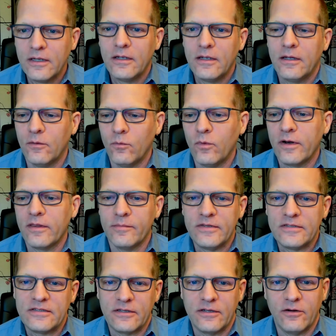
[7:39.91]
One of them is
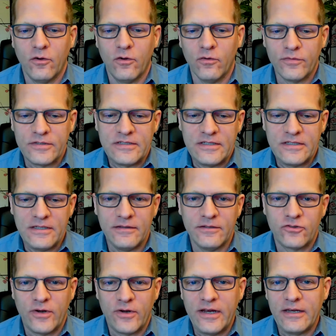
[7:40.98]
to kind of oversee the
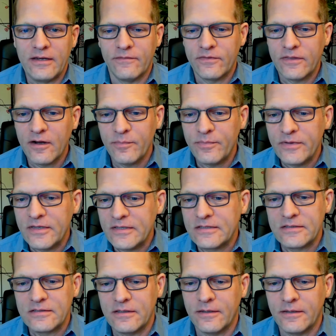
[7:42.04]
training of therapists